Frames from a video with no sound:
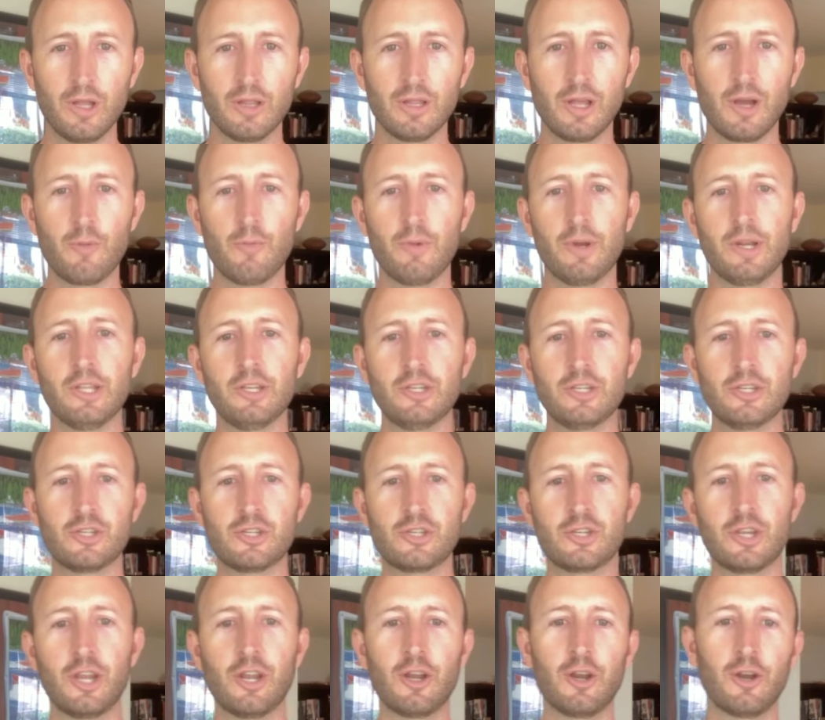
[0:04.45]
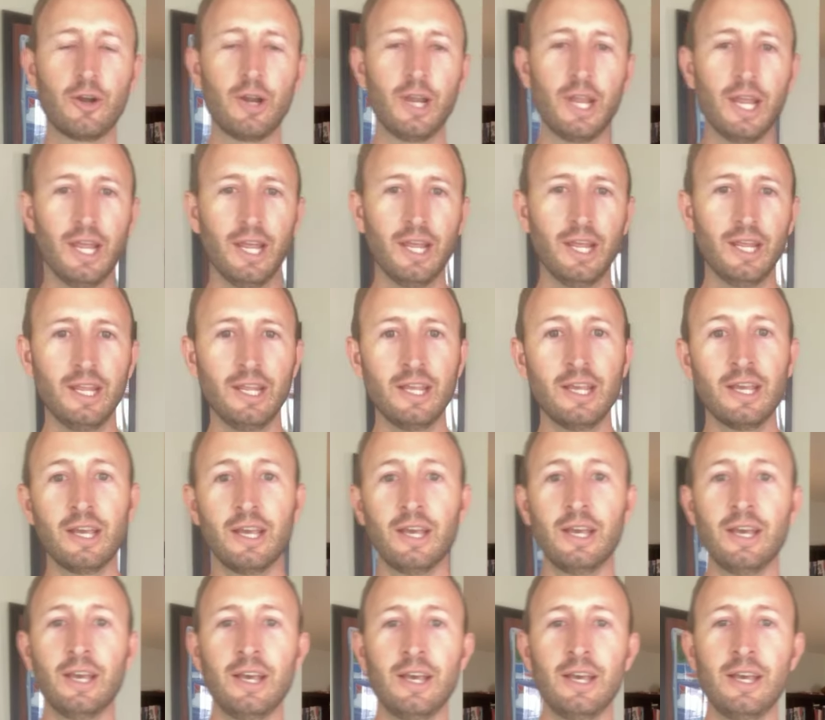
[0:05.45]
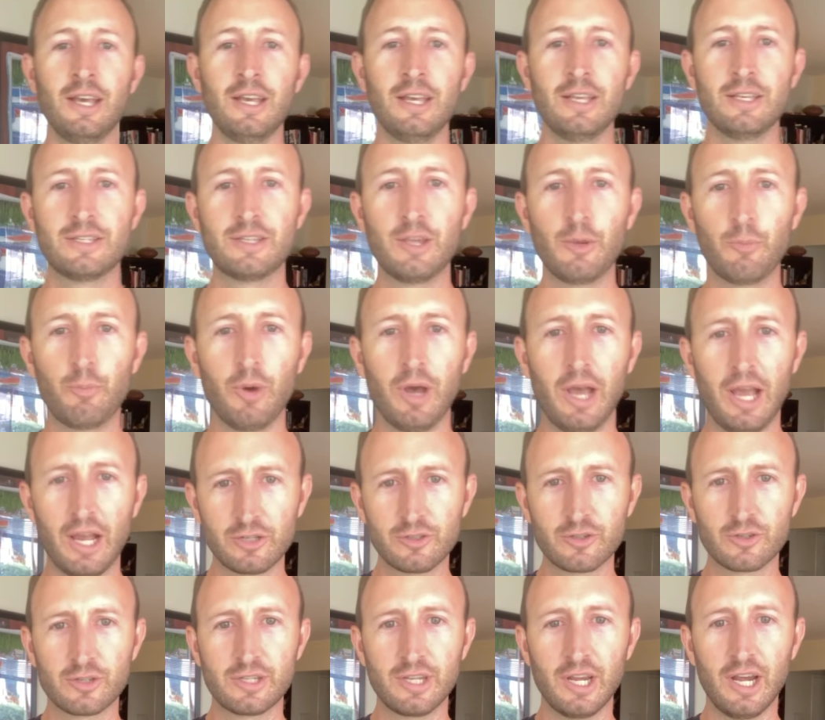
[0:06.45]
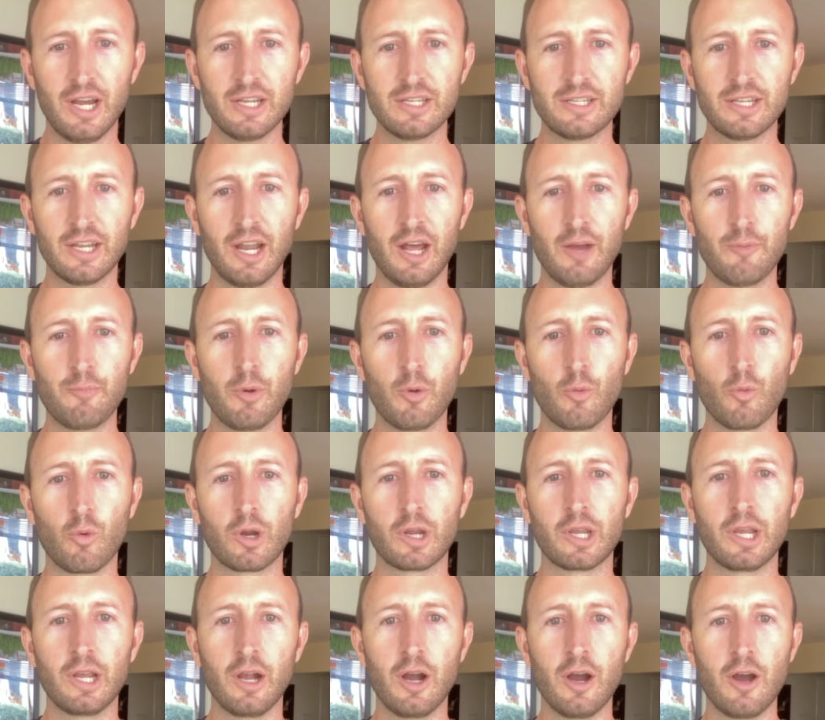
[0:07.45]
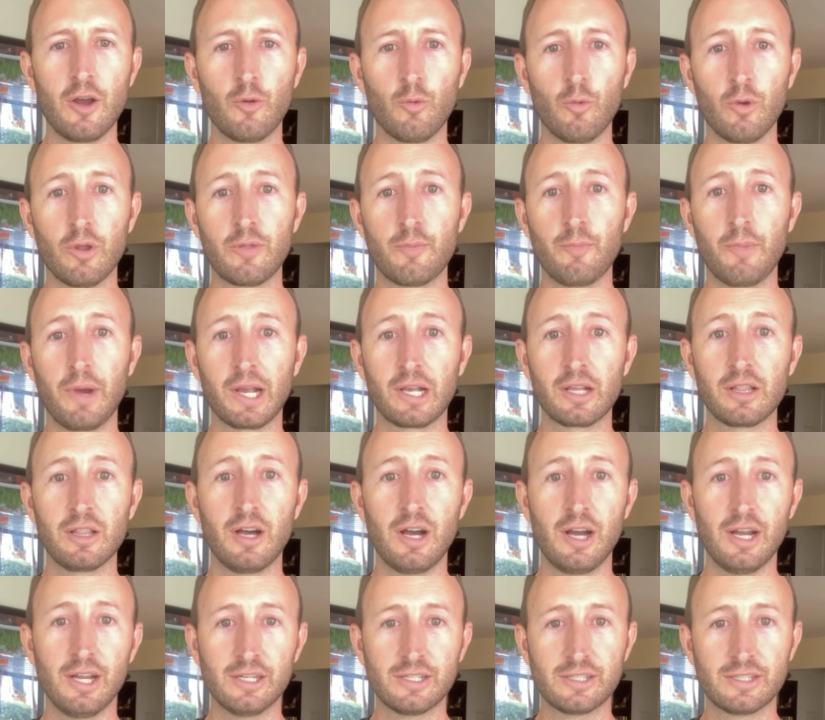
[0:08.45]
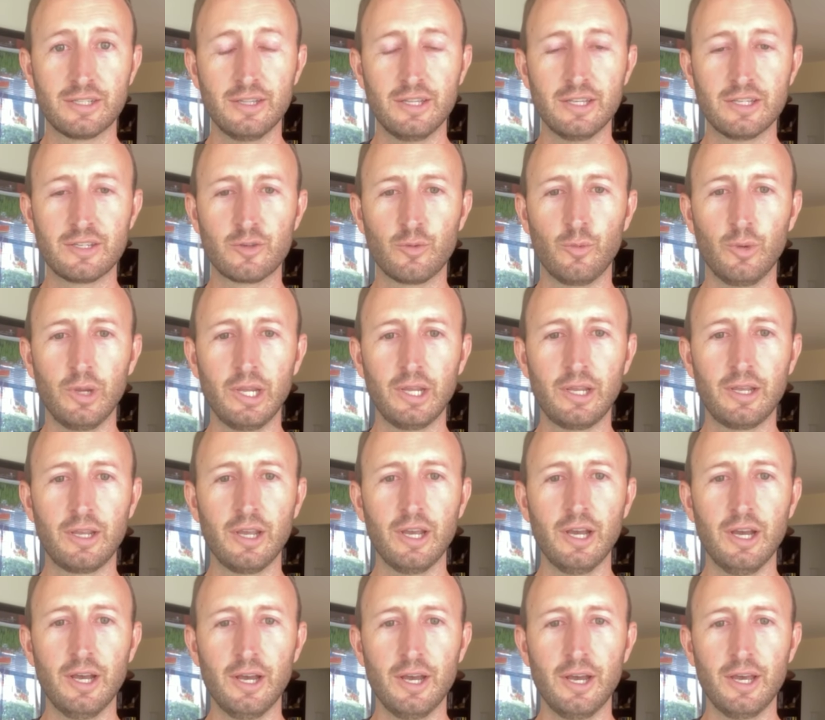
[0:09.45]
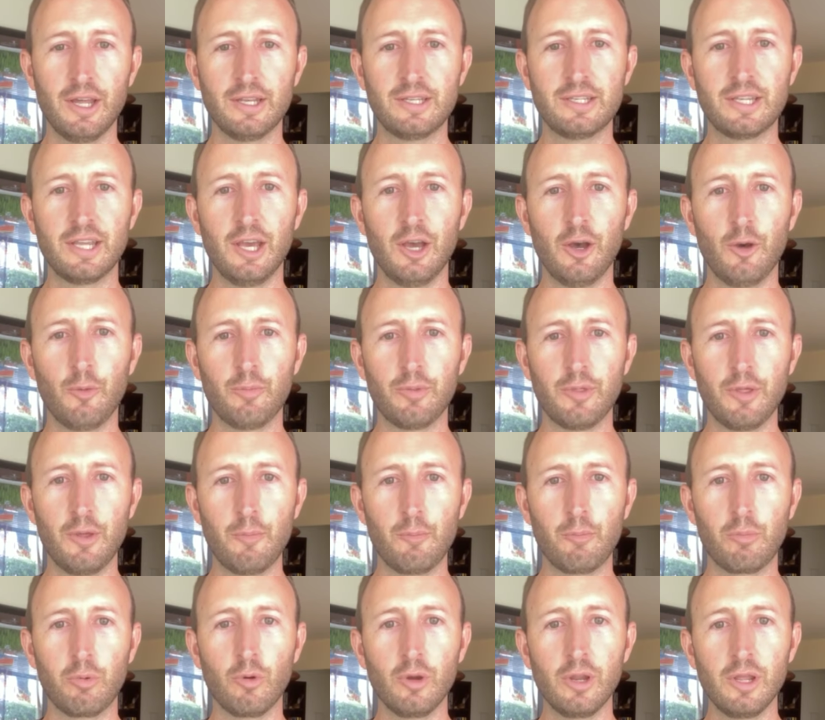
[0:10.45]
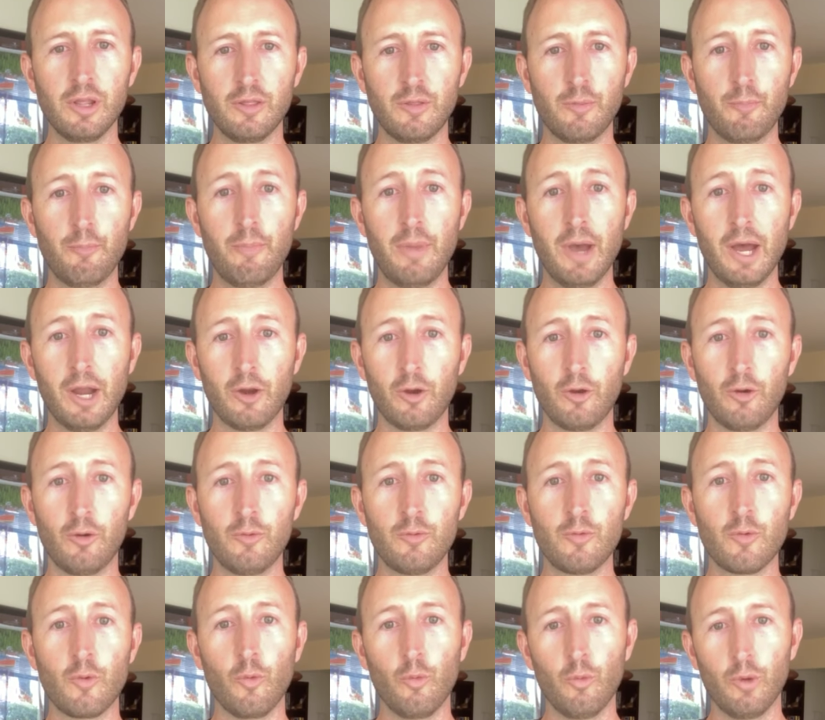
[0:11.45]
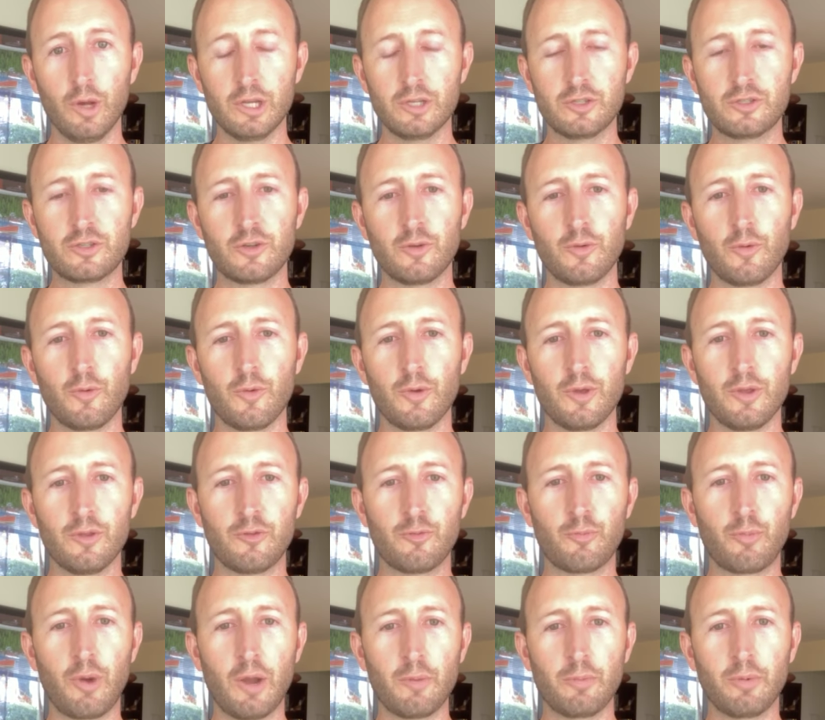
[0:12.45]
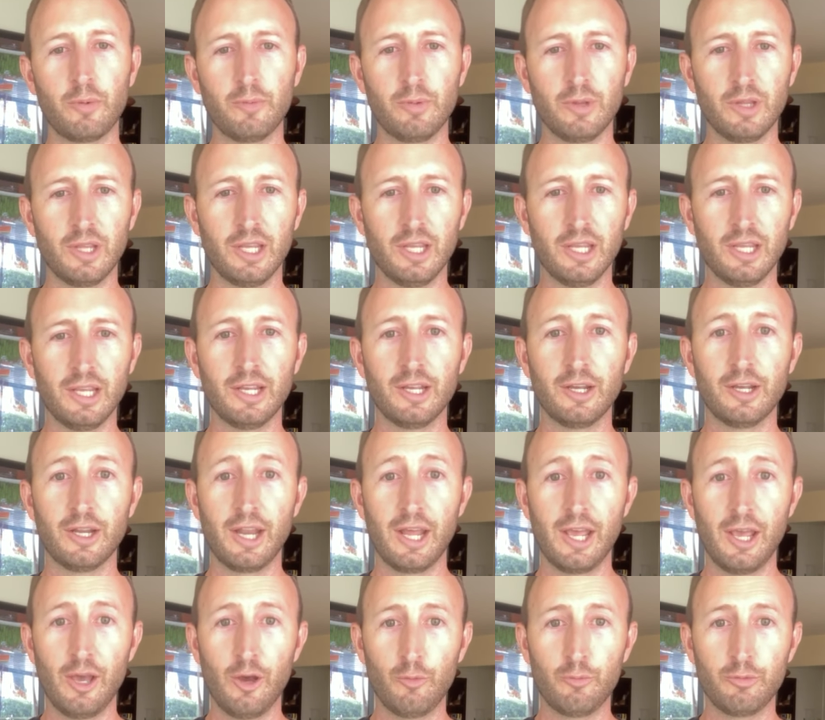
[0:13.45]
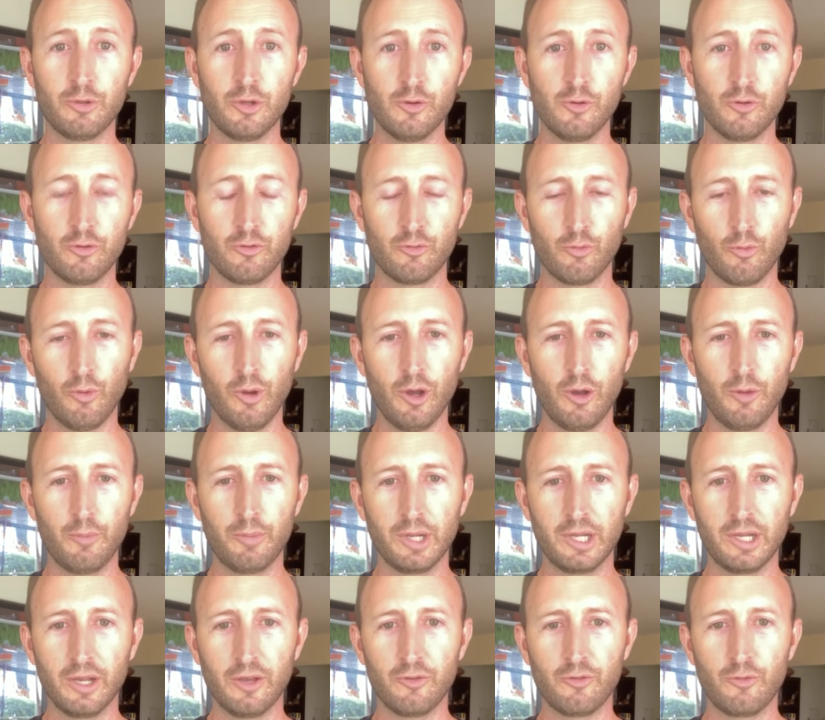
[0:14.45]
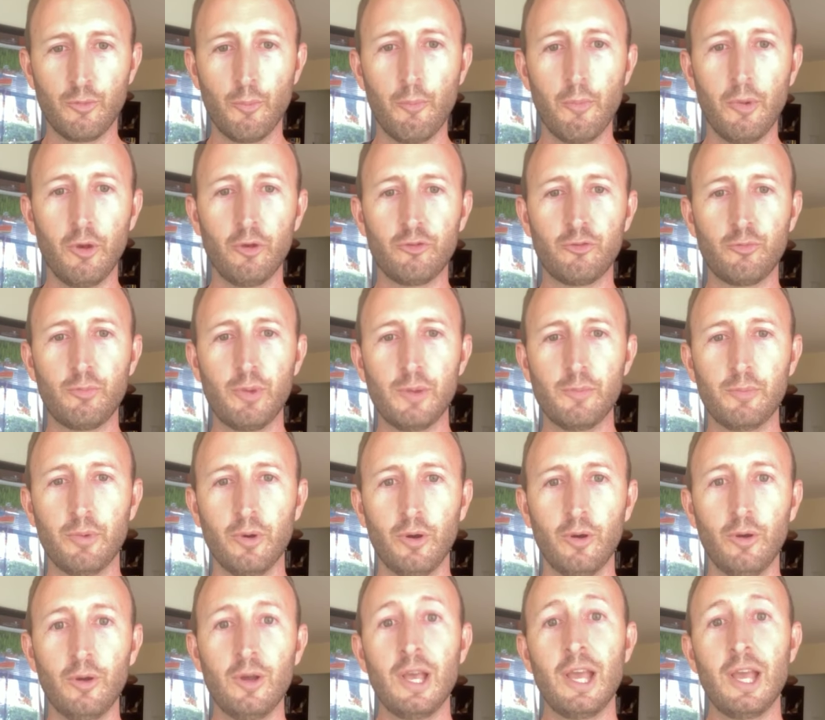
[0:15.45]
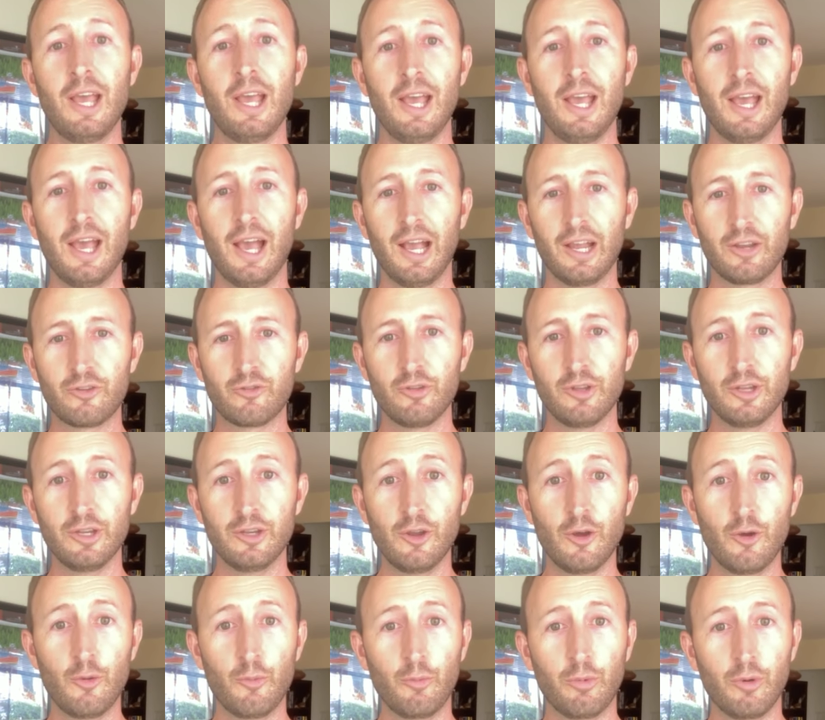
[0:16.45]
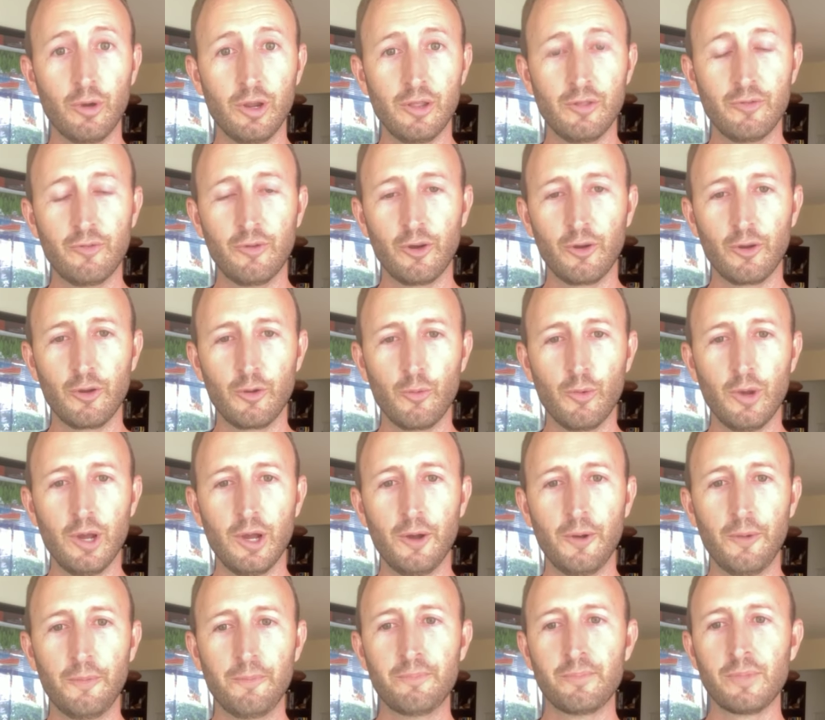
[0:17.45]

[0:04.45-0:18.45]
I wanted to share a simple exercise that I've been working on with my clients this week to help them breathe better, which is probably going to help you as well because most people actually don't breathe very well.